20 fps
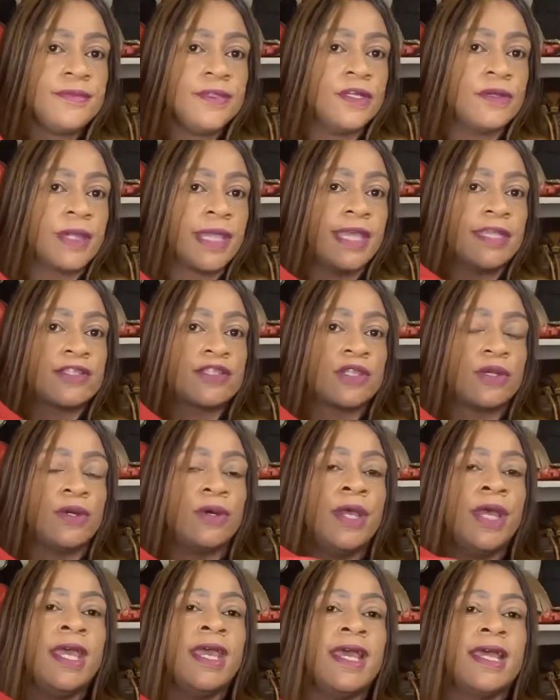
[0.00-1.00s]
okay
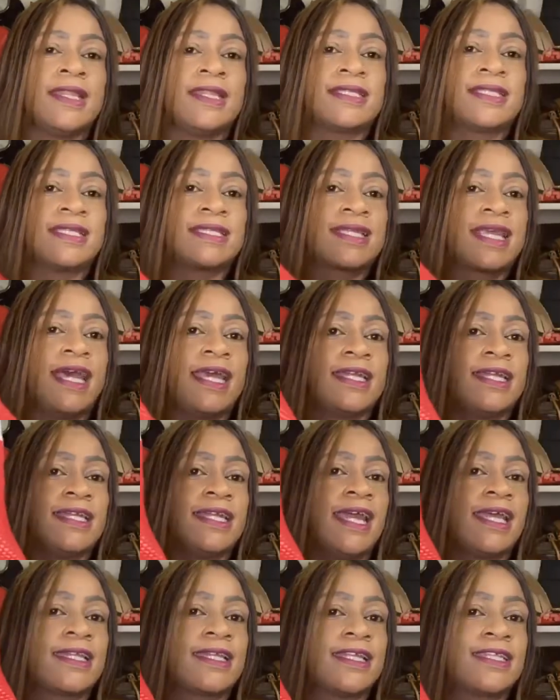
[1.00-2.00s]
so this is kind
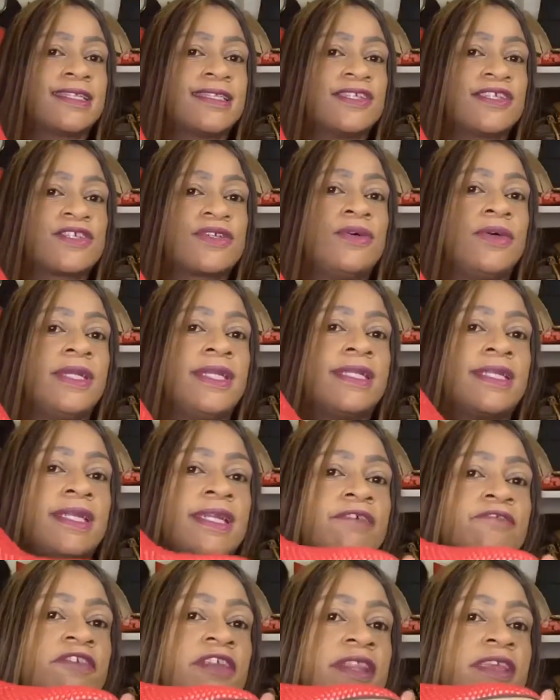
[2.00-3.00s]
of like let's just call it
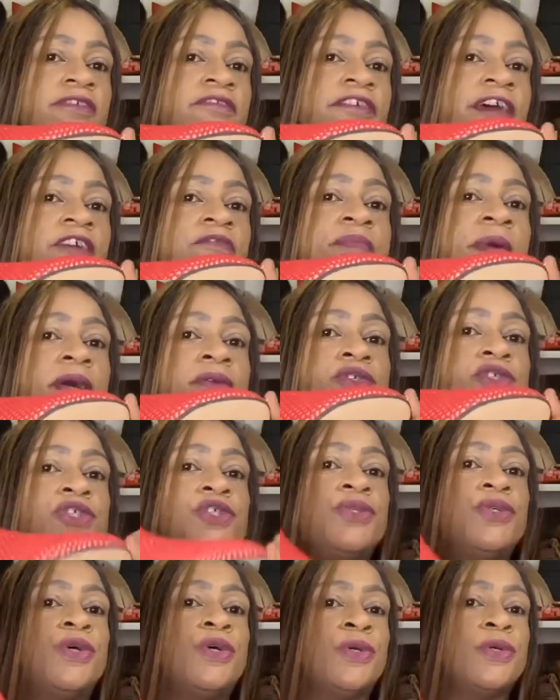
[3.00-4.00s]
an everything five pound
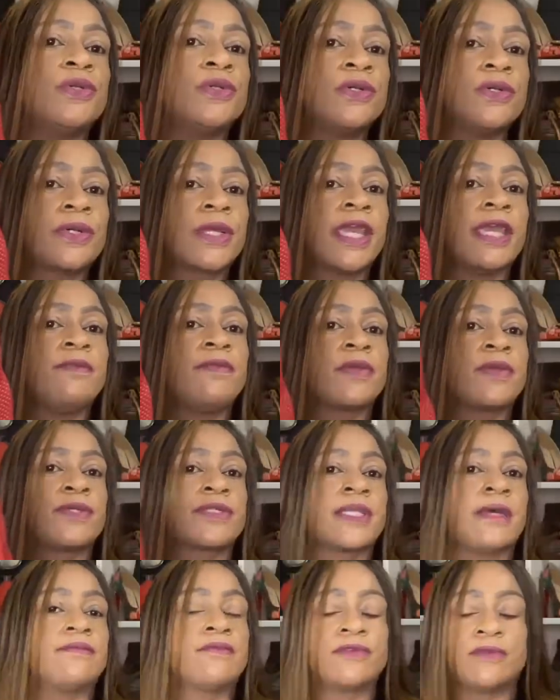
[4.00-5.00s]
shoe haul okay
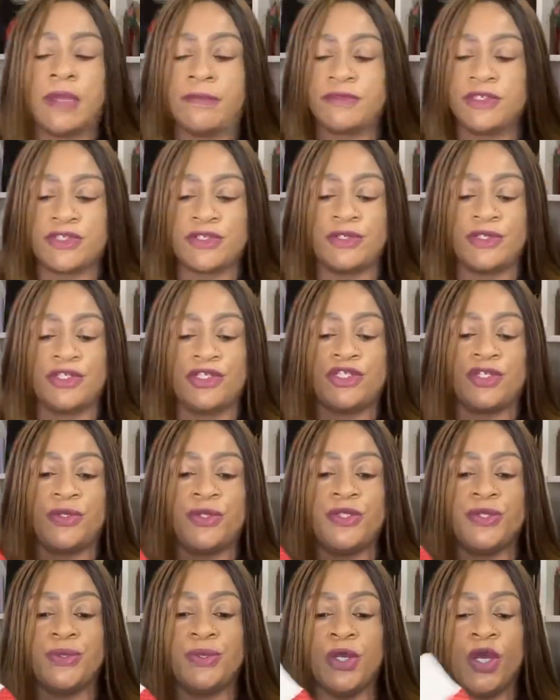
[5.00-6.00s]
because i'm i'm just going to
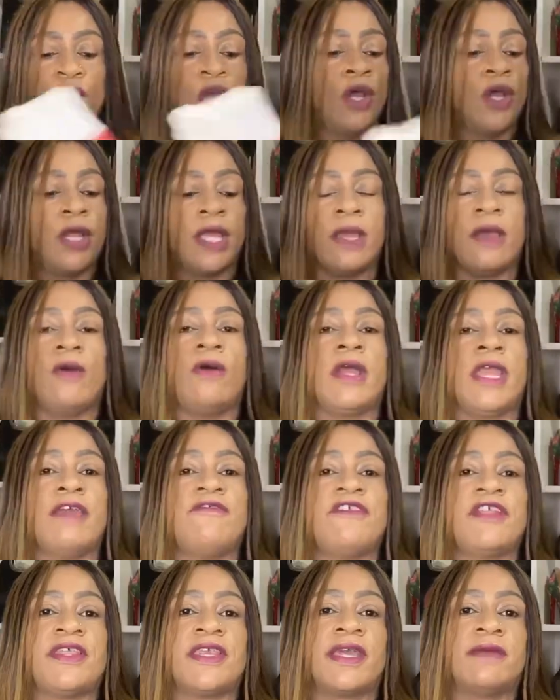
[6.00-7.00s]
show you oh,
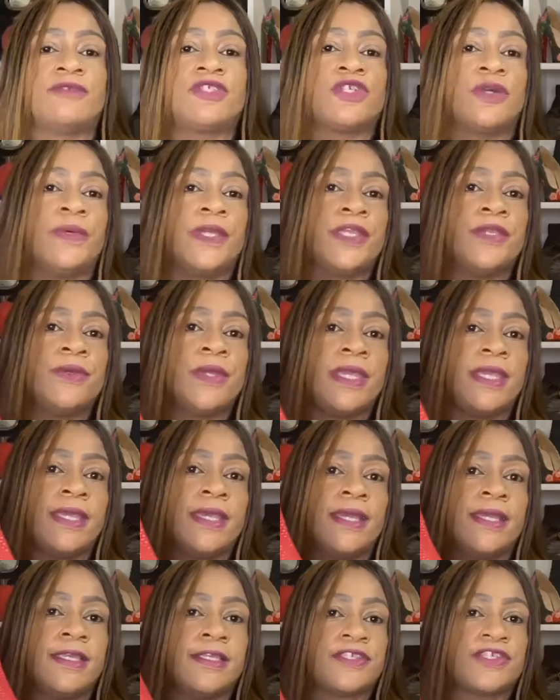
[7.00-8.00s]
everything i'm showing you
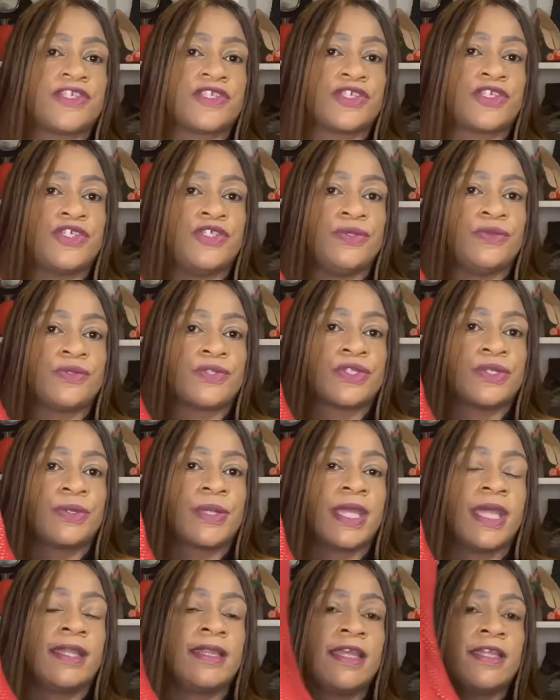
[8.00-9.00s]
here is just shoes
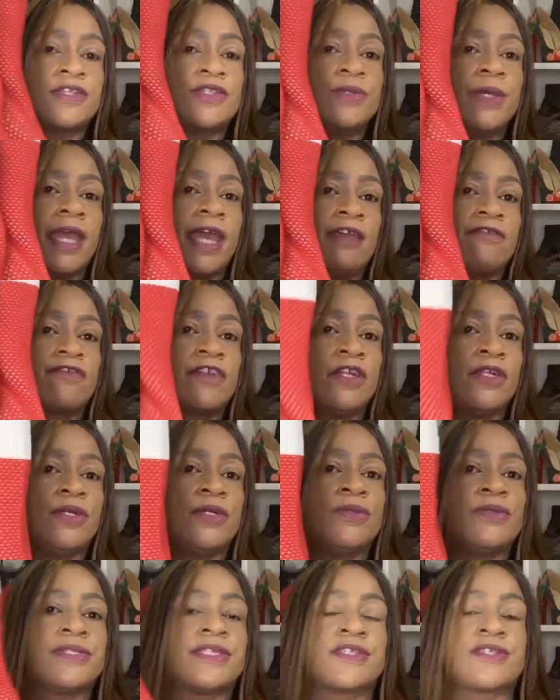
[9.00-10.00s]
okay they do have
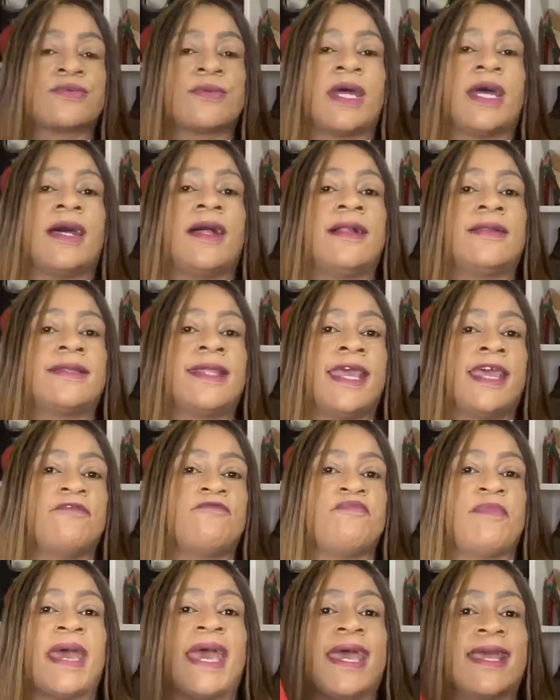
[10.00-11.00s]
clothes as well they
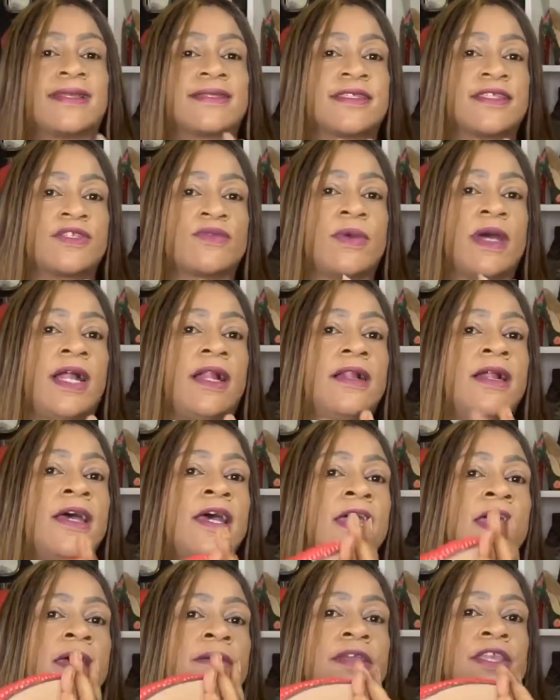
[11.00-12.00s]
have bags as well
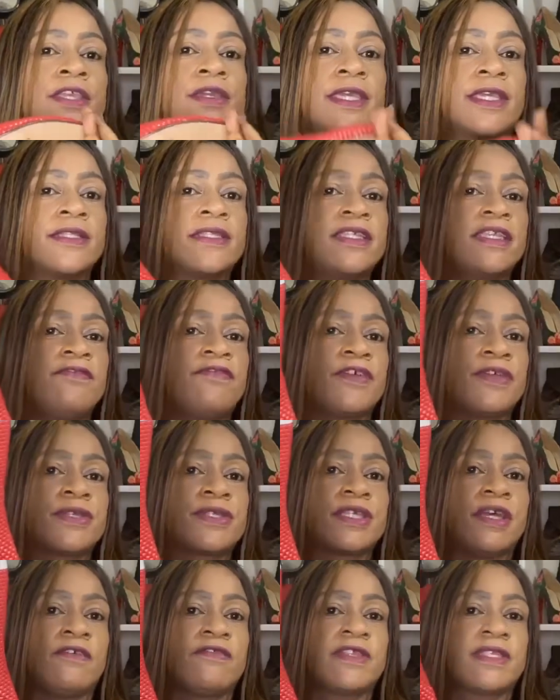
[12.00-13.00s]
but you can see for
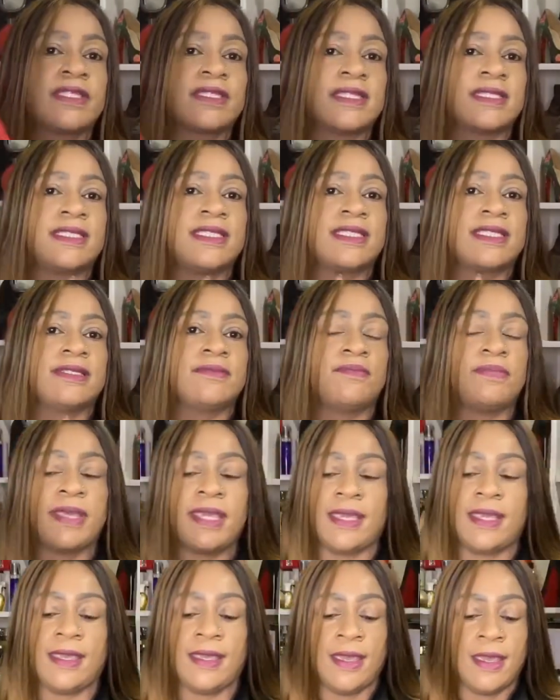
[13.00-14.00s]
yourself this is a decent
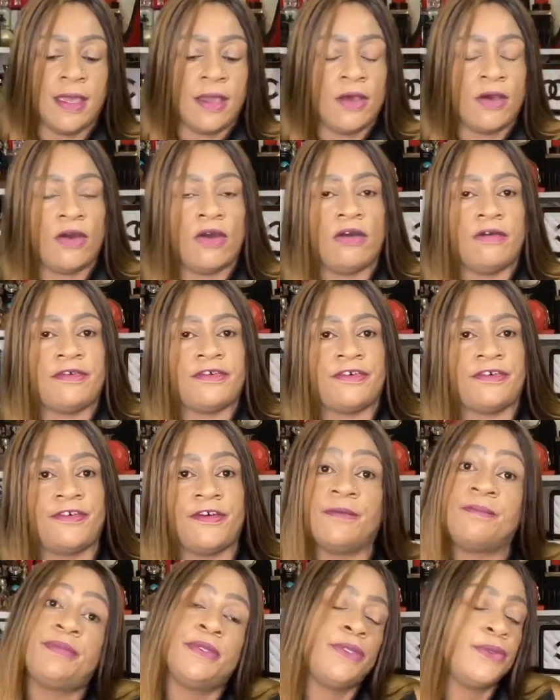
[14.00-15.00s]
pair
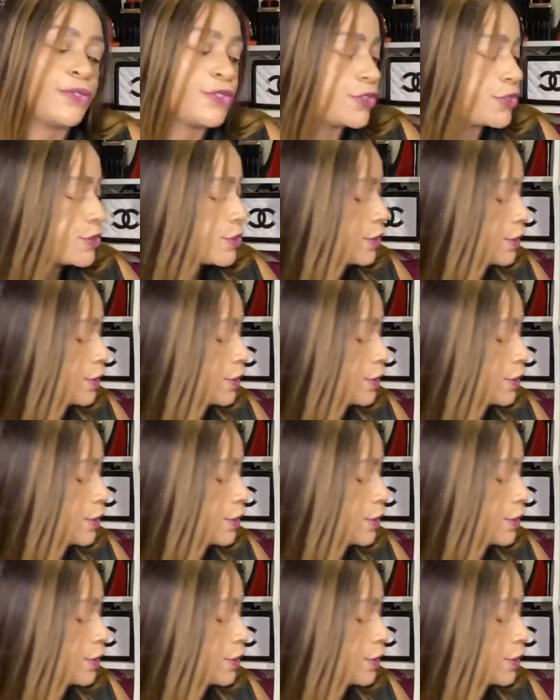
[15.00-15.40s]
of boots